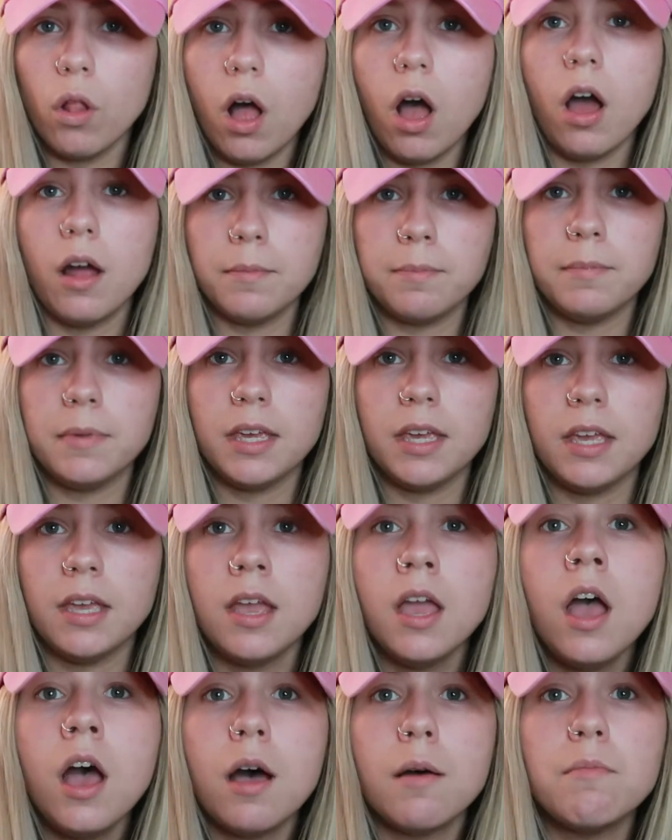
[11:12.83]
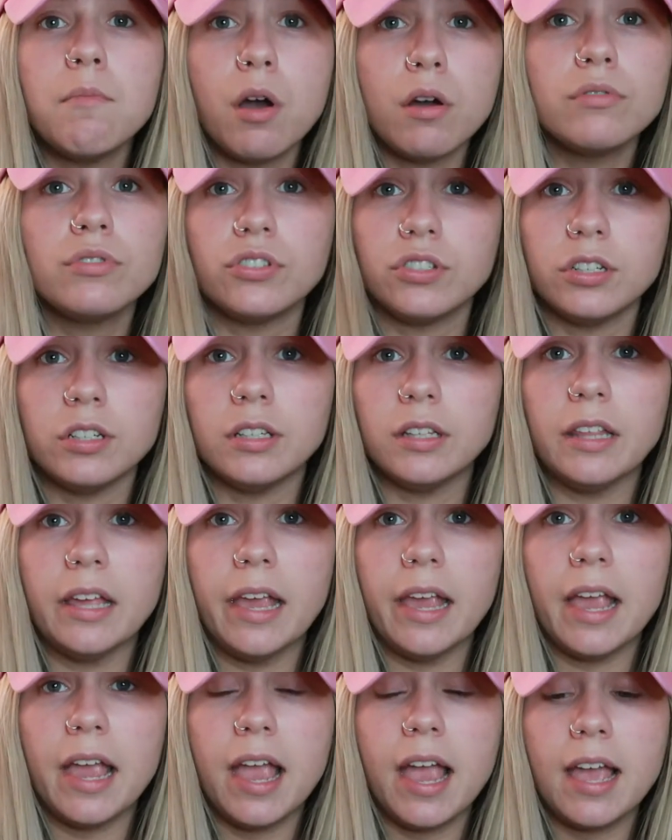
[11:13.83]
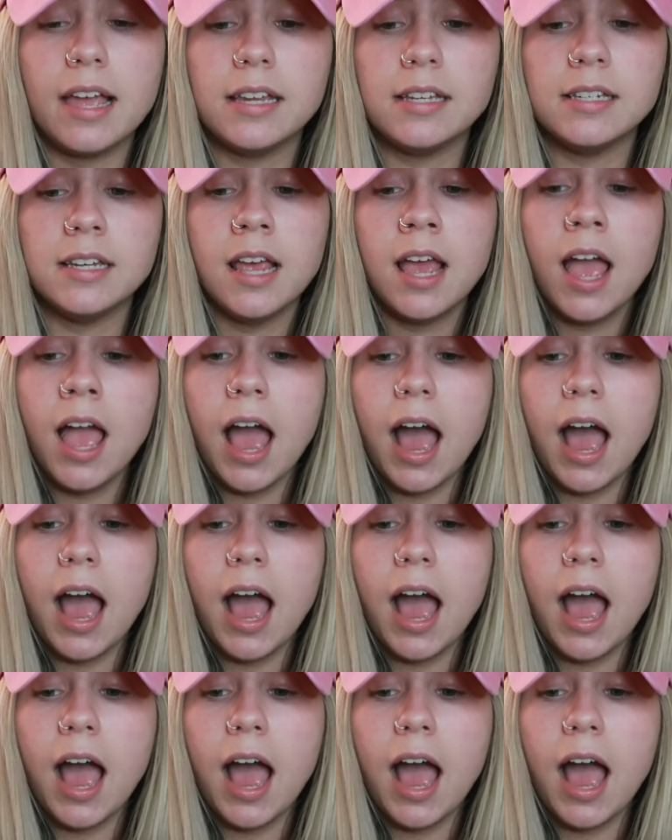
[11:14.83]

on me emotionally, and